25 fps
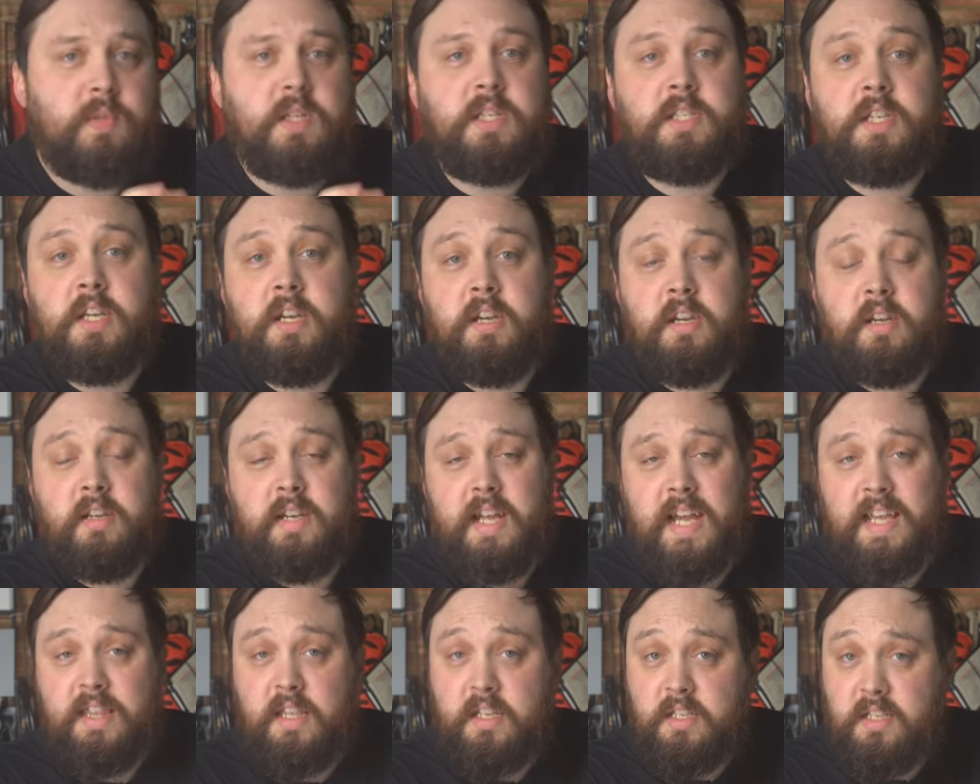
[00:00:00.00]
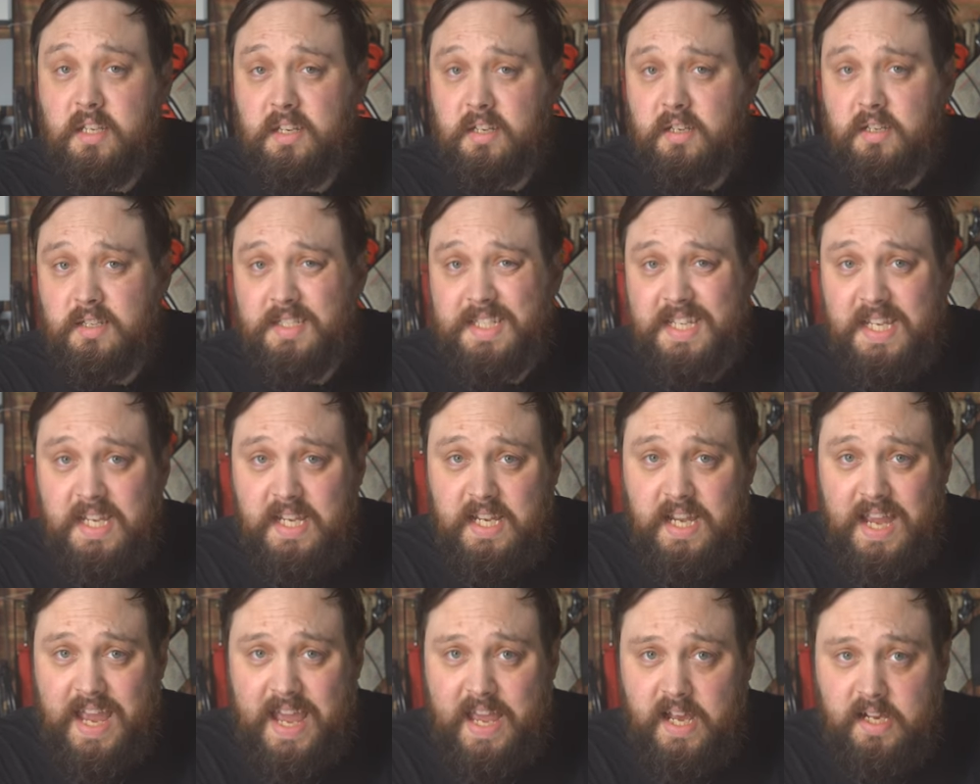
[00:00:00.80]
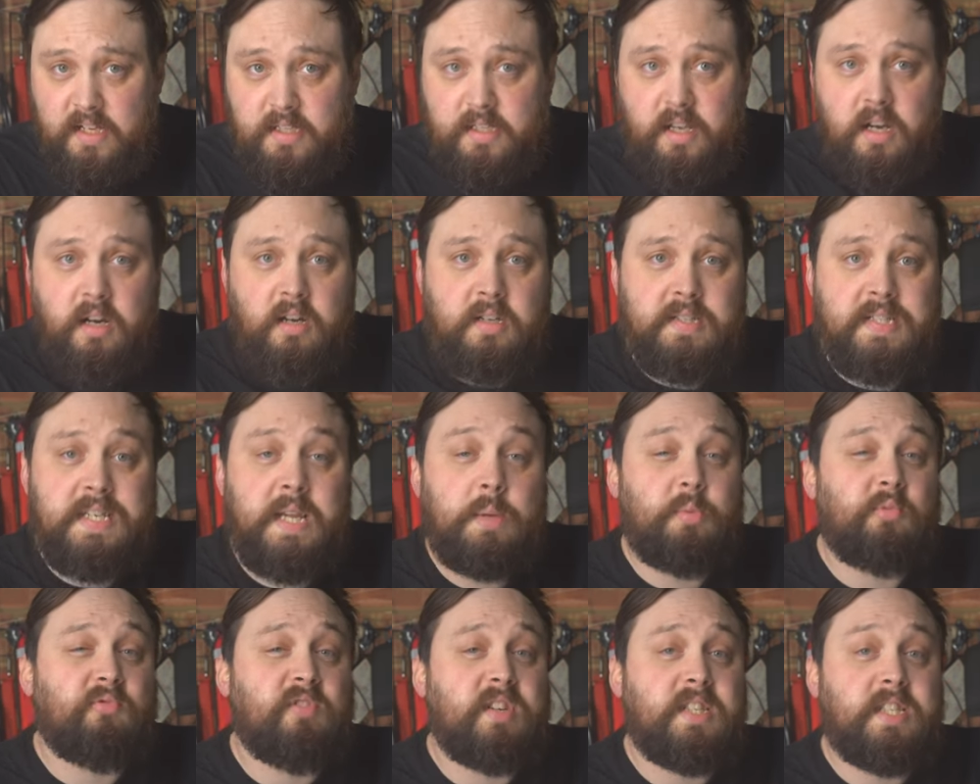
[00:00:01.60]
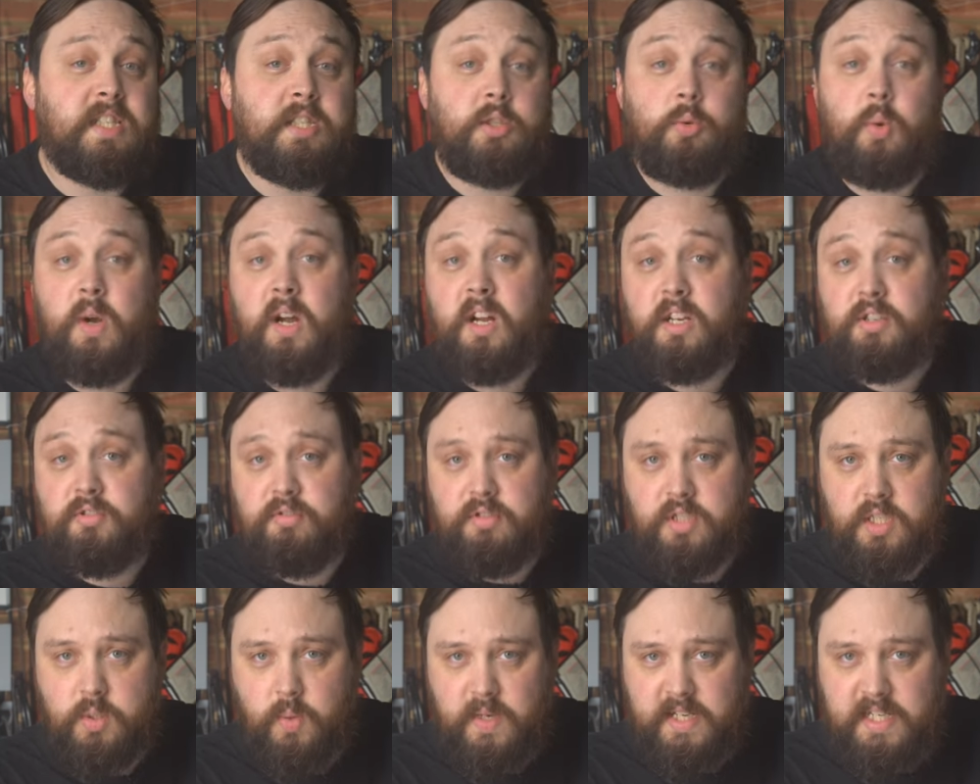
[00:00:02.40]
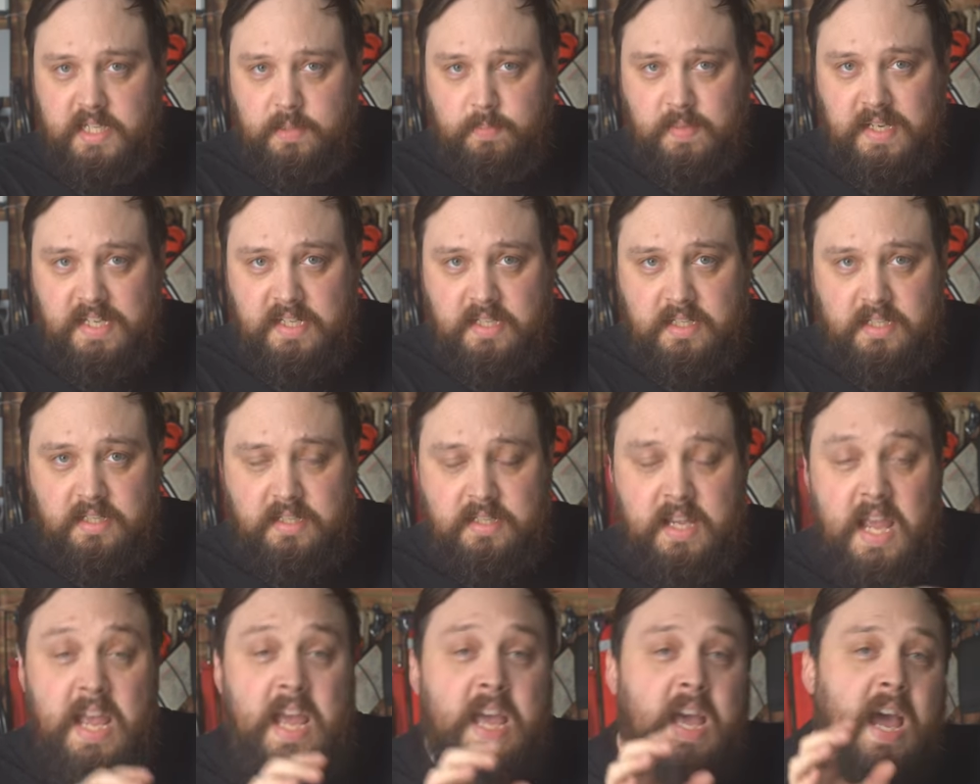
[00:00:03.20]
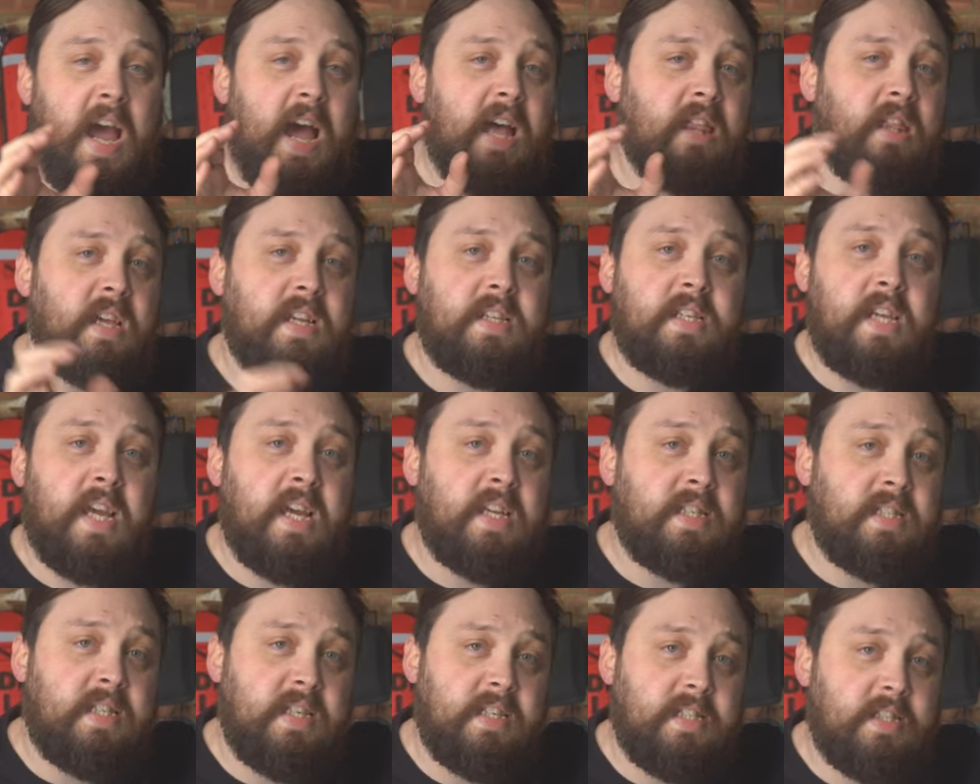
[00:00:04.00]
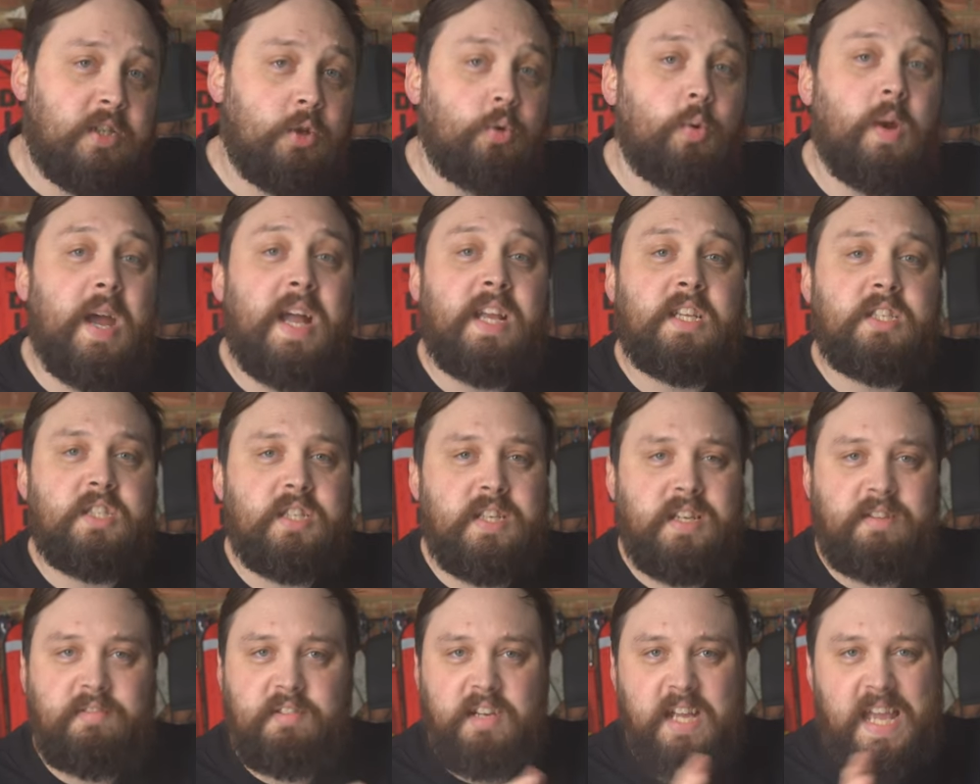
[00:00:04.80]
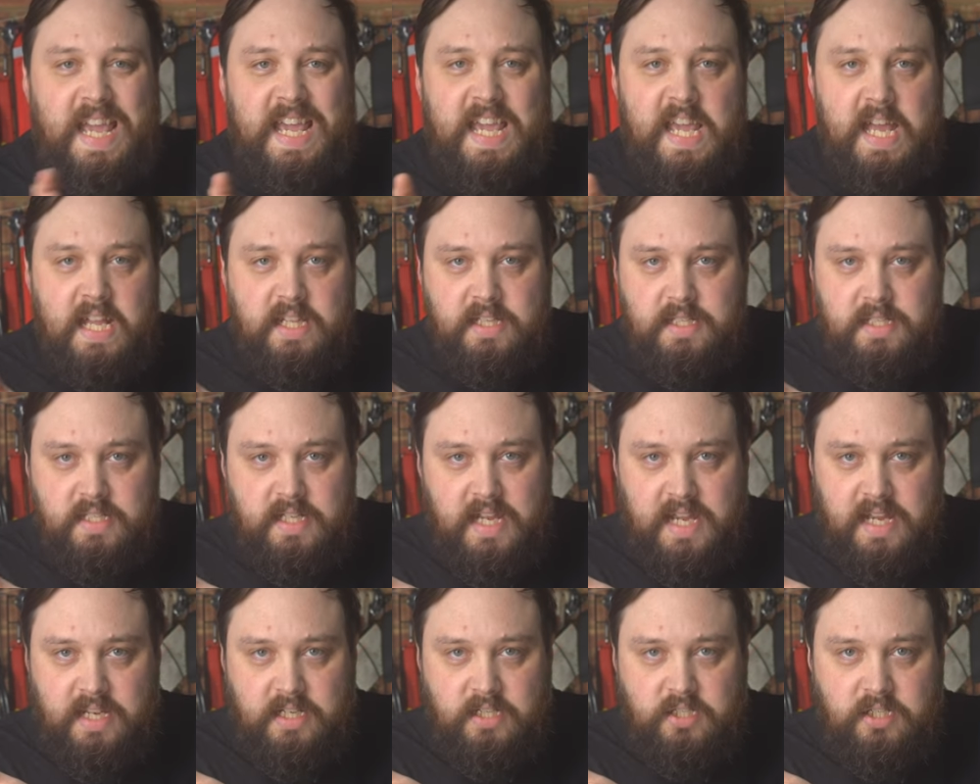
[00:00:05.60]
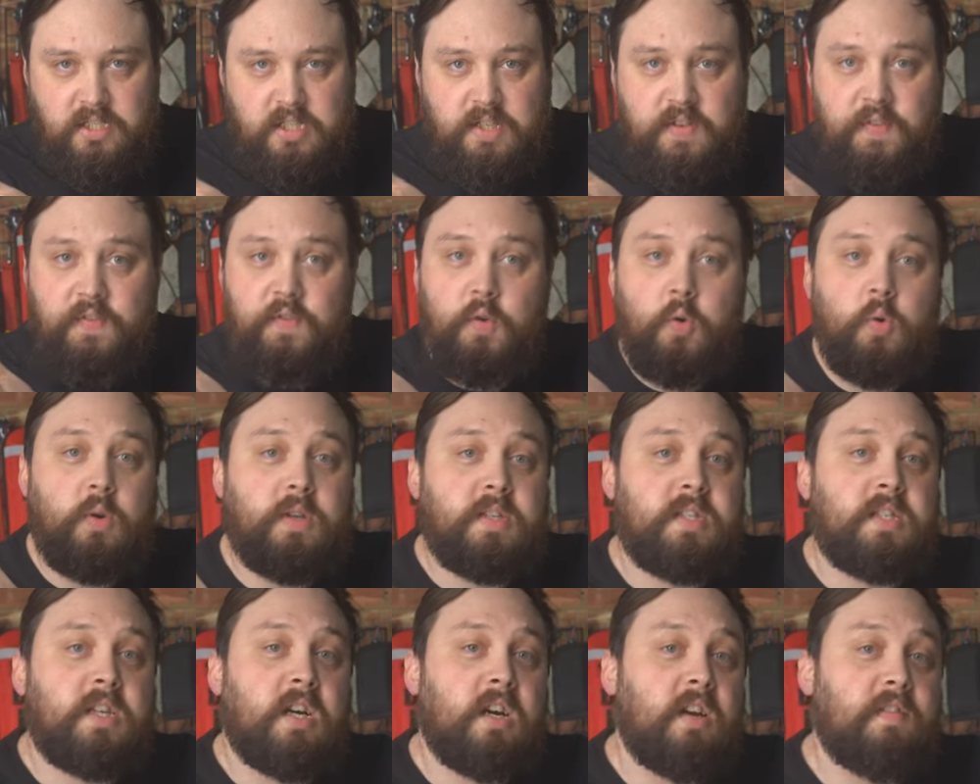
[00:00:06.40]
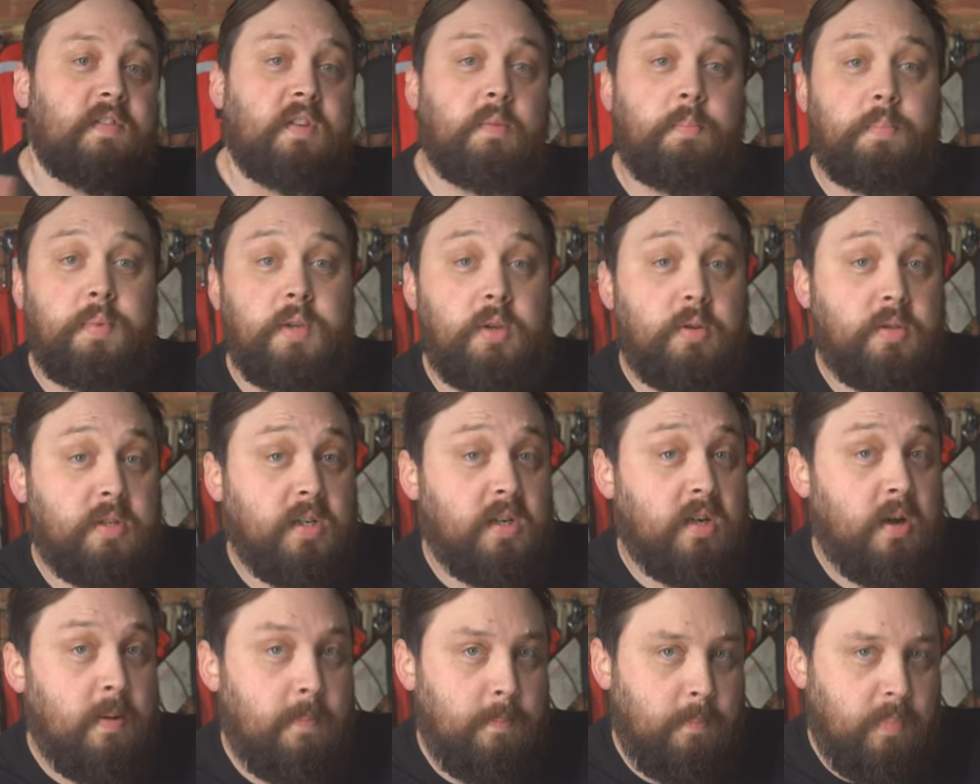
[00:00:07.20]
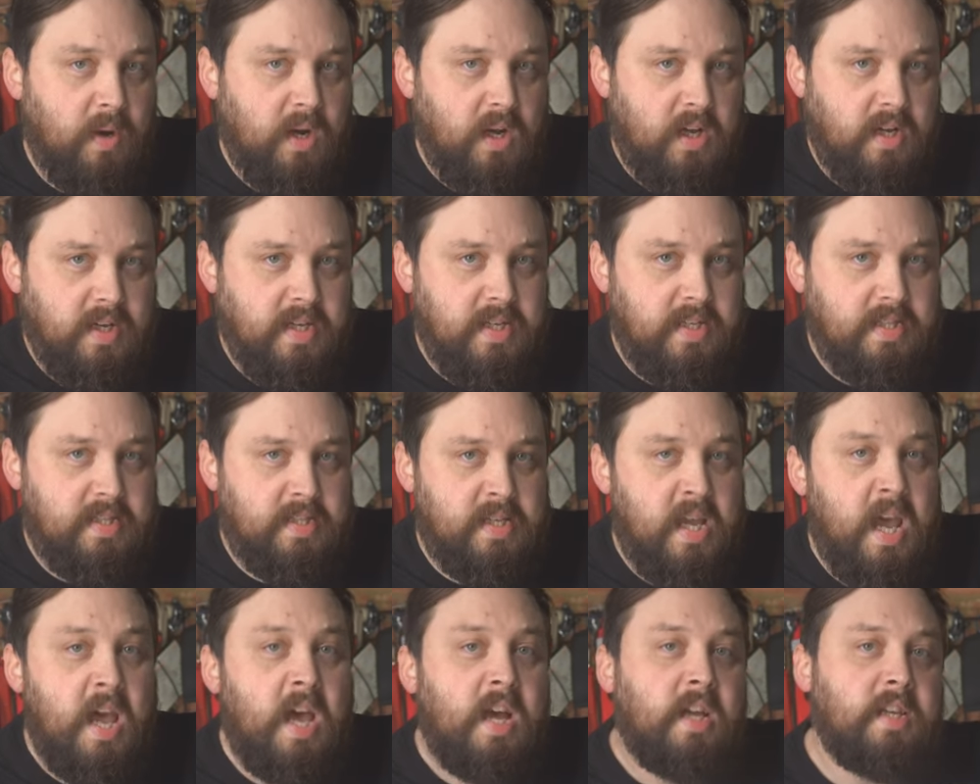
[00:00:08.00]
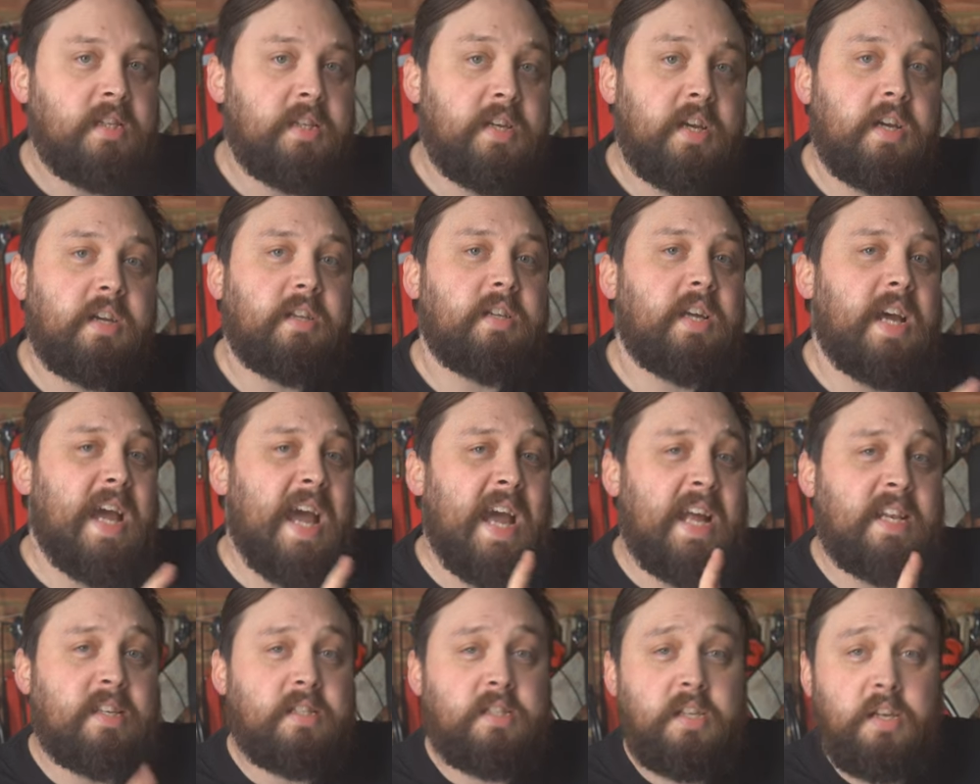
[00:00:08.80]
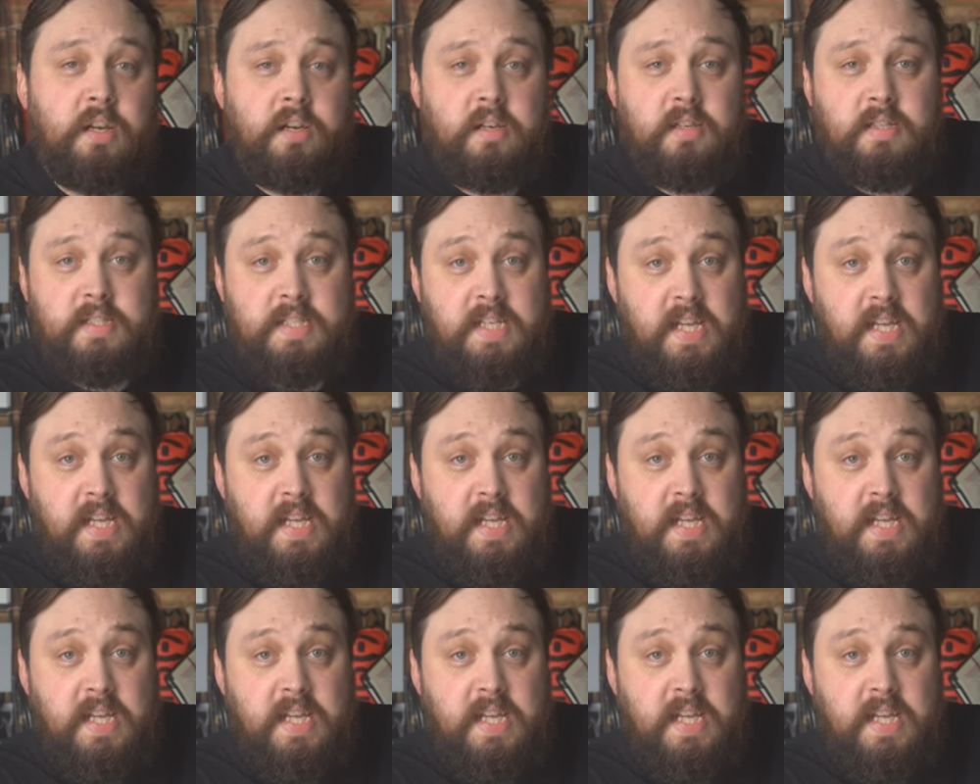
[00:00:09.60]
the Tern and the Tern TX are depth rated to 120 meters and they're tested to engineering EN standards for dive computer compliance. Tern and Tern